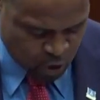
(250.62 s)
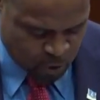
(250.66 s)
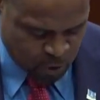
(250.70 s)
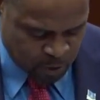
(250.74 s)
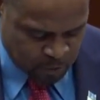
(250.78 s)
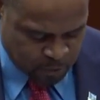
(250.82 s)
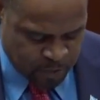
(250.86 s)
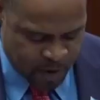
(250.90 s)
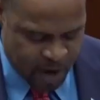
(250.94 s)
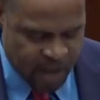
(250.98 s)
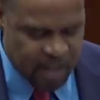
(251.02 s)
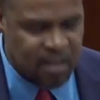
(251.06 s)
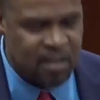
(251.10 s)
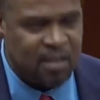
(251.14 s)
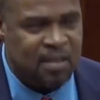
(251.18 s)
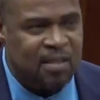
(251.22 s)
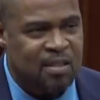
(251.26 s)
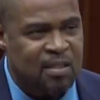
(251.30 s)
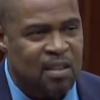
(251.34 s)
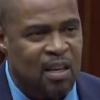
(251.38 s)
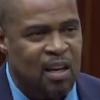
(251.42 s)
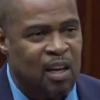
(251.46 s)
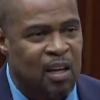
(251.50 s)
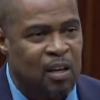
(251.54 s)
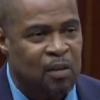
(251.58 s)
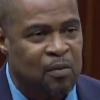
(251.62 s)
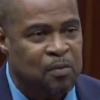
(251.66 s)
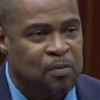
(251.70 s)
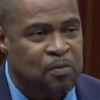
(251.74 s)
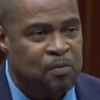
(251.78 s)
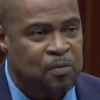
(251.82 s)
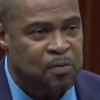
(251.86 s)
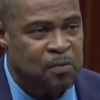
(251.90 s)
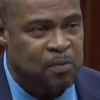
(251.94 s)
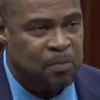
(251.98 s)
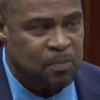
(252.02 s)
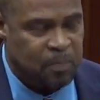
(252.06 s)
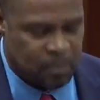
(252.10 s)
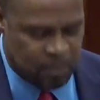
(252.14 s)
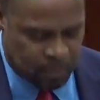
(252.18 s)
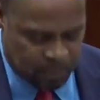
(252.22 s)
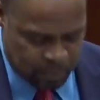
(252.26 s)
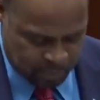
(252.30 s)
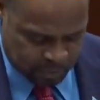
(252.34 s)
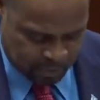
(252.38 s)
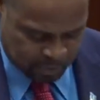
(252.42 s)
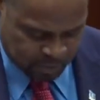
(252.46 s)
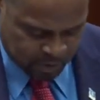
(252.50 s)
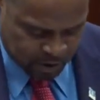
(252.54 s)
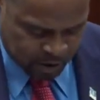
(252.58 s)
will find itself
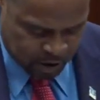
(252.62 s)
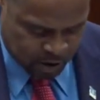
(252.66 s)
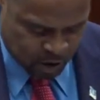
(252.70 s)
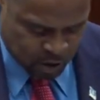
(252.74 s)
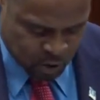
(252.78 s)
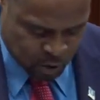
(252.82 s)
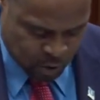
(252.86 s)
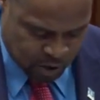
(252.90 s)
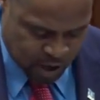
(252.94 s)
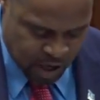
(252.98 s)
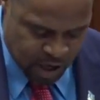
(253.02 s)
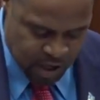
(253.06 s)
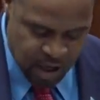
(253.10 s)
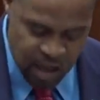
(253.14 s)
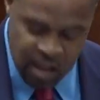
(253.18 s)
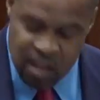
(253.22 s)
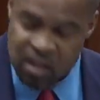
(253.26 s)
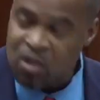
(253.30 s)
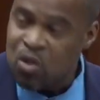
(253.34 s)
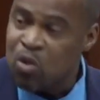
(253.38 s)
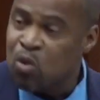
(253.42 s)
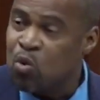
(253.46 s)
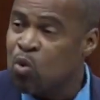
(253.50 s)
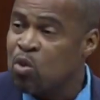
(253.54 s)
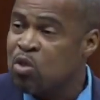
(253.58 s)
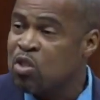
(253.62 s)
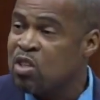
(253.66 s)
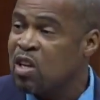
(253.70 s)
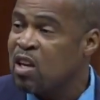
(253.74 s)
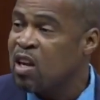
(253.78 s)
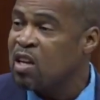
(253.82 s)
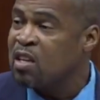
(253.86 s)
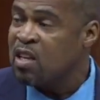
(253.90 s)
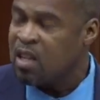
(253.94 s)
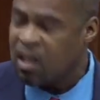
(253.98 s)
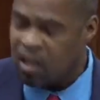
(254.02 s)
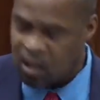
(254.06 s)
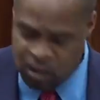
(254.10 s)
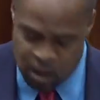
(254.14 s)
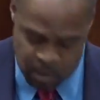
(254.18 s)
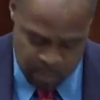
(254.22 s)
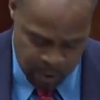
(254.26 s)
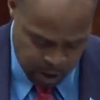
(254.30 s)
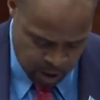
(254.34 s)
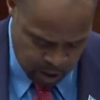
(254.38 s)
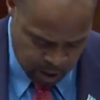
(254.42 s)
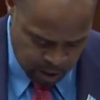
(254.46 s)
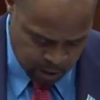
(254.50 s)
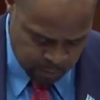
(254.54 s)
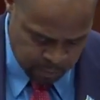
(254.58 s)
together in social and
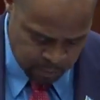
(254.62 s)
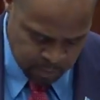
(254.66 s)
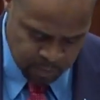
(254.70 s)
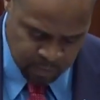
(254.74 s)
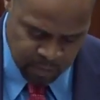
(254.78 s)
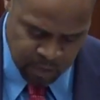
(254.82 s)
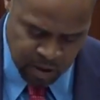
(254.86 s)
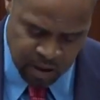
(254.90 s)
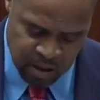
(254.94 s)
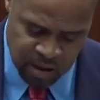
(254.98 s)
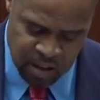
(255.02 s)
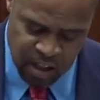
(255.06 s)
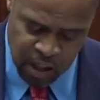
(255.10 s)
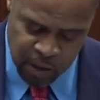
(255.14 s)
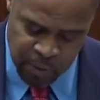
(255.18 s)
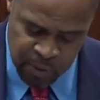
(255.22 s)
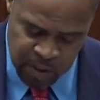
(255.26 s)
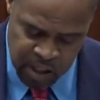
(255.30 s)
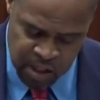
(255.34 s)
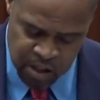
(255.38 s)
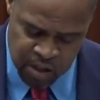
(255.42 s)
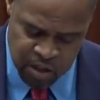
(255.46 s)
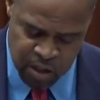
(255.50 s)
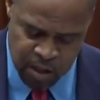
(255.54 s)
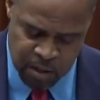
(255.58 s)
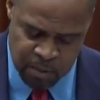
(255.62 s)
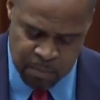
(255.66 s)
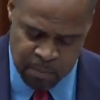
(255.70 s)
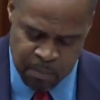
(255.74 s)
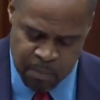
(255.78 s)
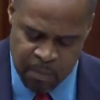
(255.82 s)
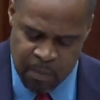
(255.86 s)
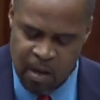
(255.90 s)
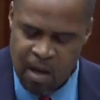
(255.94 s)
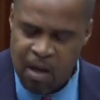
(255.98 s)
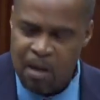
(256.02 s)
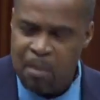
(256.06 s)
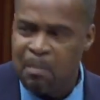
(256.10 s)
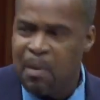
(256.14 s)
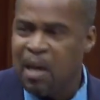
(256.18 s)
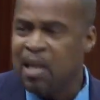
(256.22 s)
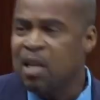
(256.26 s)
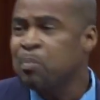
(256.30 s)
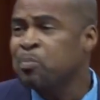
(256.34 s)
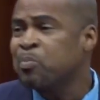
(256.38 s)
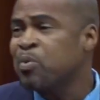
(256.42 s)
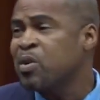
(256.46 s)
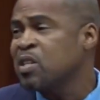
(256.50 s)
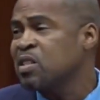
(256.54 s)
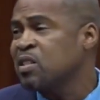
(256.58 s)
economical degradation.
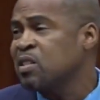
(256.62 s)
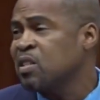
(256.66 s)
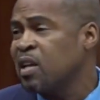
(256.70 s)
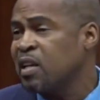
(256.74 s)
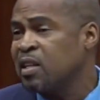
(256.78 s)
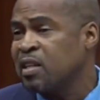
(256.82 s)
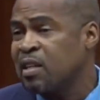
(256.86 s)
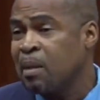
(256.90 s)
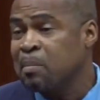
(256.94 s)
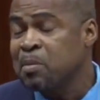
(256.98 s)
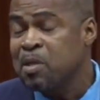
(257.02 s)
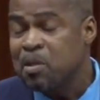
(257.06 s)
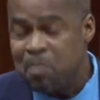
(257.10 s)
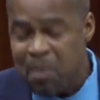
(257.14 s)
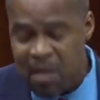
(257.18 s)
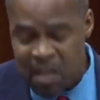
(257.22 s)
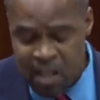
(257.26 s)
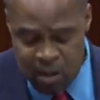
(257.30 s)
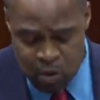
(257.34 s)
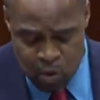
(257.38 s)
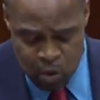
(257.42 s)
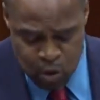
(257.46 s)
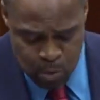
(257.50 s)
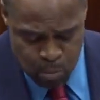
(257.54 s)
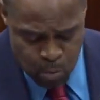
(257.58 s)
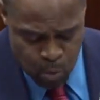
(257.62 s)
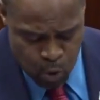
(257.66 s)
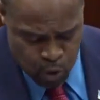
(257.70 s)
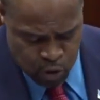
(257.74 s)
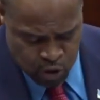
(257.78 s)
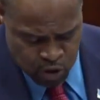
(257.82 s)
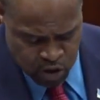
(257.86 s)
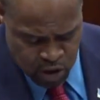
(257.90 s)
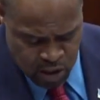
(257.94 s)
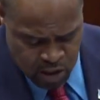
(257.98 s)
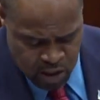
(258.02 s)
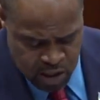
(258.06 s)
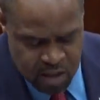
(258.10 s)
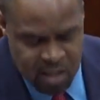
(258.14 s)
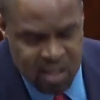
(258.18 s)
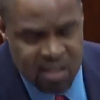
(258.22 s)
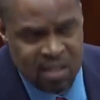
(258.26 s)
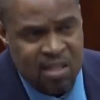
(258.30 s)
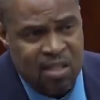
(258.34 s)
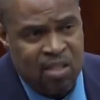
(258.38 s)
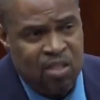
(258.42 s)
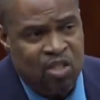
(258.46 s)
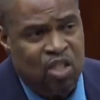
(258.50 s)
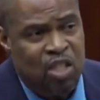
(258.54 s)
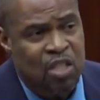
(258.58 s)
Madam President, I'm speaking to the motion, and
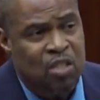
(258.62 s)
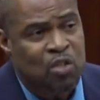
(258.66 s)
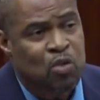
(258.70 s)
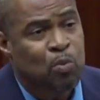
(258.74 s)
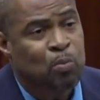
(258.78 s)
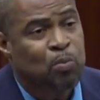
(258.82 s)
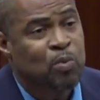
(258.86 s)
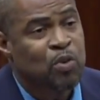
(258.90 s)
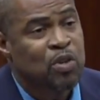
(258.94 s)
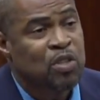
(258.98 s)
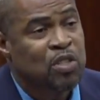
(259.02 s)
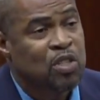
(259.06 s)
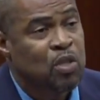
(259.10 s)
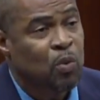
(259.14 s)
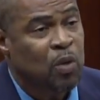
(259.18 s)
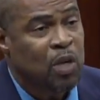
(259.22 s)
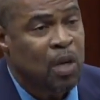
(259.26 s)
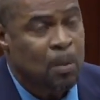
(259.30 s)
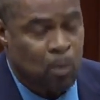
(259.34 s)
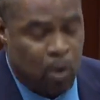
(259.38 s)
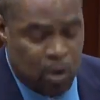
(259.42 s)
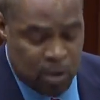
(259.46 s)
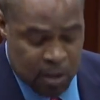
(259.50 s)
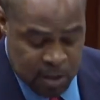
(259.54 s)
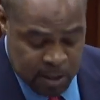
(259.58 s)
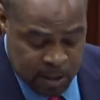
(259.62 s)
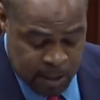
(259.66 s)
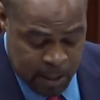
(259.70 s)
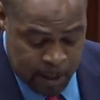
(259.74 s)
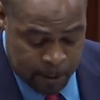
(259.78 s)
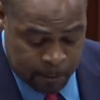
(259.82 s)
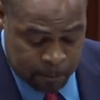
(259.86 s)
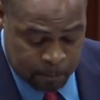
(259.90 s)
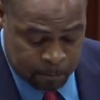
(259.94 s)
this is just to precede what I'm going to say.